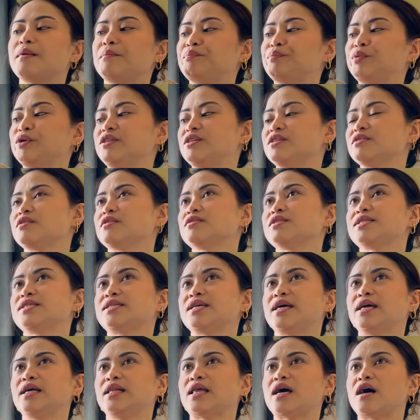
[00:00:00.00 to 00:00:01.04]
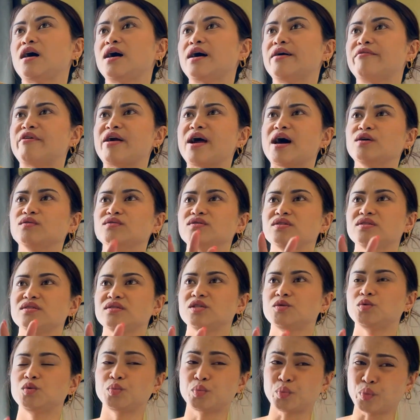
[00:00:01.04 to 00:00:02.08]
put this on sale around
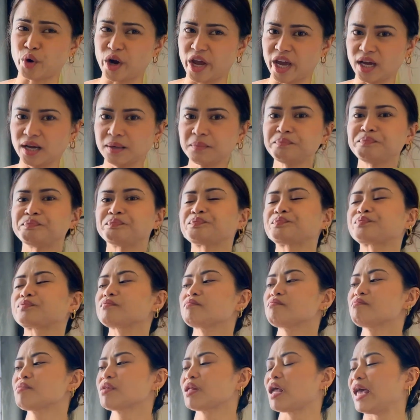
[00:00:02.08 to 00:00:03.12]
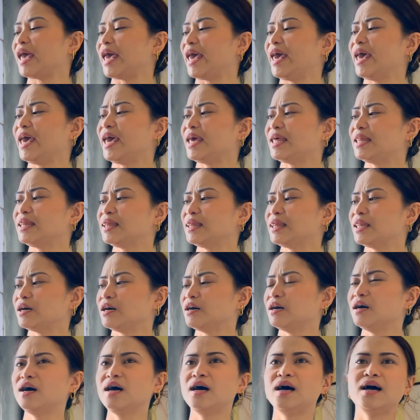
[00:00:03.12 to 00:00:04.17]
spring, and
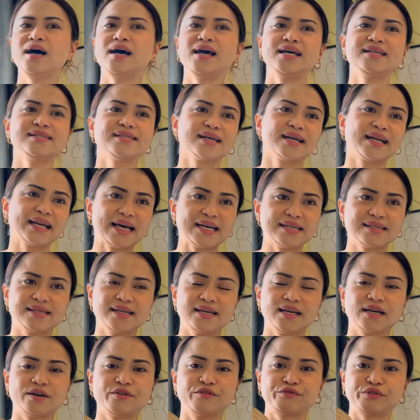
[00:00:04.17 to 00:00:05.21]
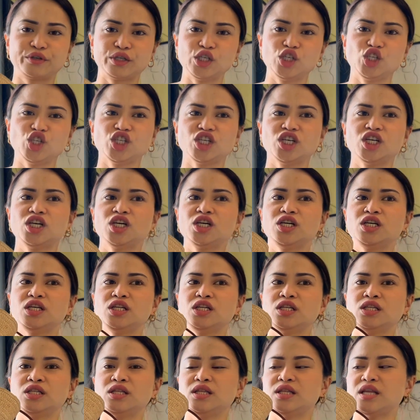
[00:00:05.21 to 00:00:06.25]
it's a classic
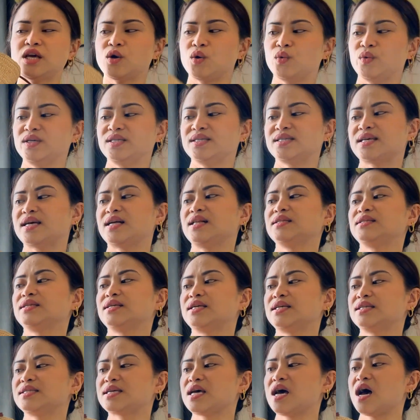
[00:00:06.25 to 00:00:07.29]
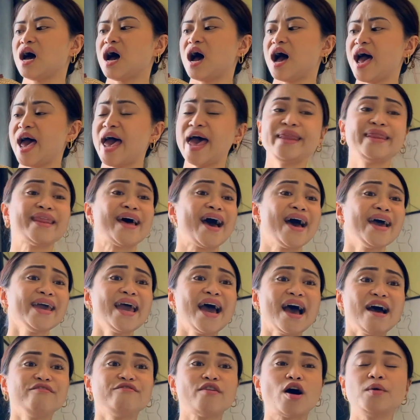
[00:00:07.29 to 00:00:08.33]
version. They always sell it, and I
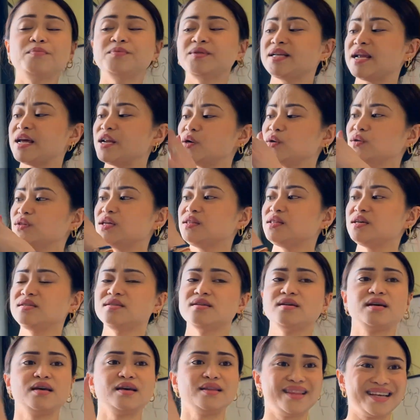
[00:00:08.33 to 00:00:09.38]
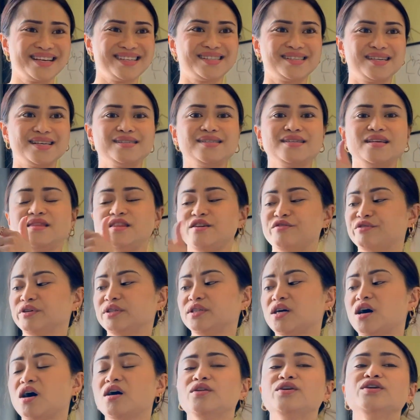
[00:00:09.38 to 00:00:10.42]
have opted. I know that it exists in
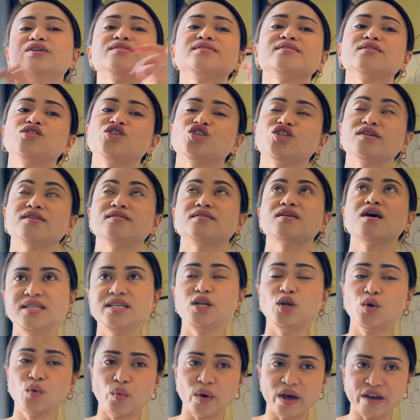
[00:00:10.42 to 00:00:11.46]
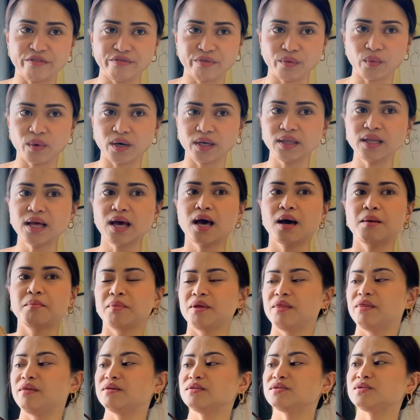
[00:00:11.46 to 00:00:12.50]
different colors, such as the Loewe one,
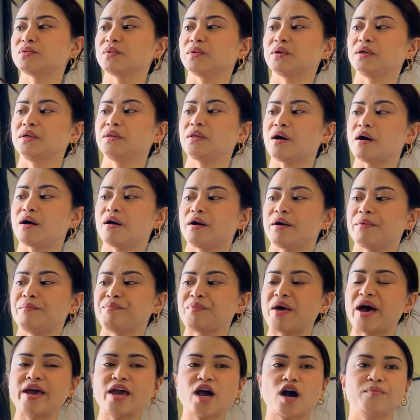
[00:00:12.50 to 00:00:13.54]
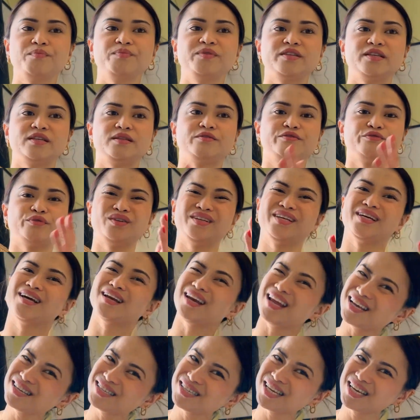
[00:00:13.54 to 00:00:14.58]
but this one I opted for the
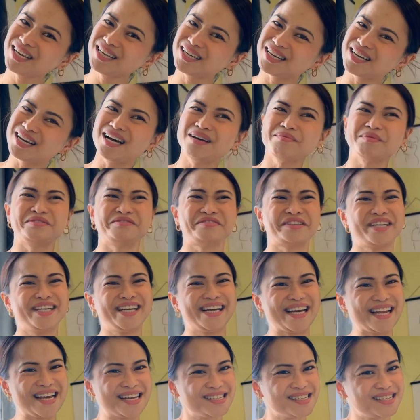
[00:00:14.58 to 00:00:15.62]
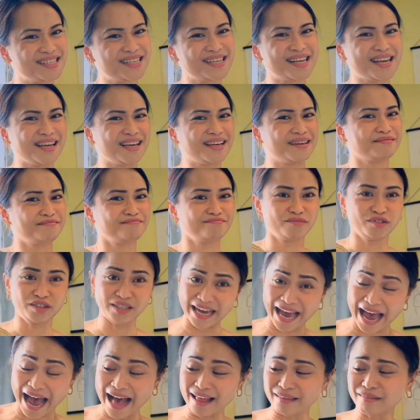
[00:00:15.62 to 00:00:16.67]
classic. I'm a very classic
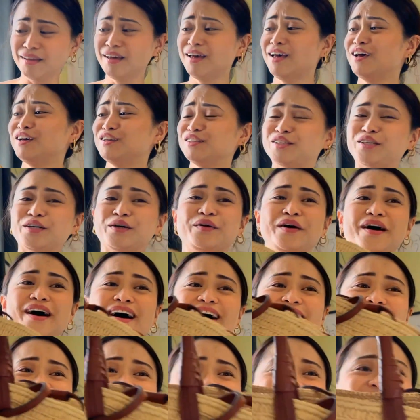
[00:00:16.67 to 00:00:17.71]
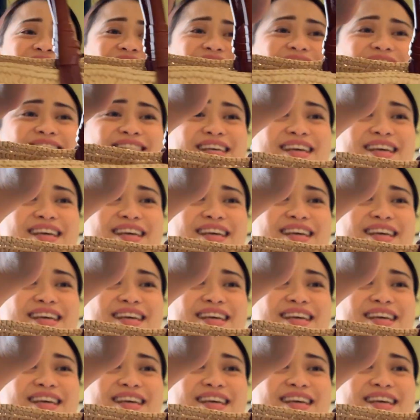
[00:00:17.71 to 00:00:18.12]
gal, so I got it